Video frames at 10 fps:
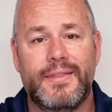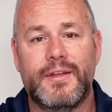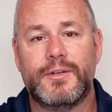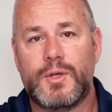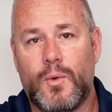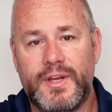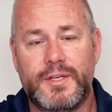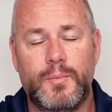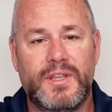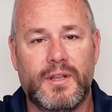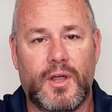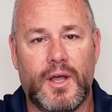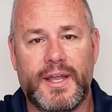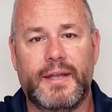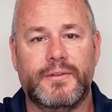there's going to be the
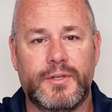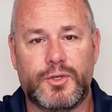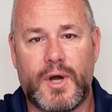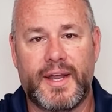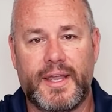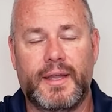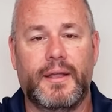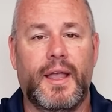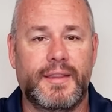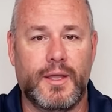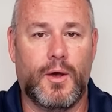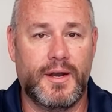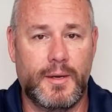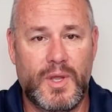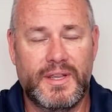logging, the tracking, and the
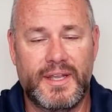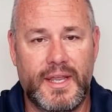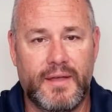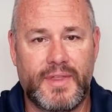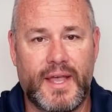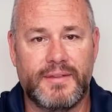auditability of that.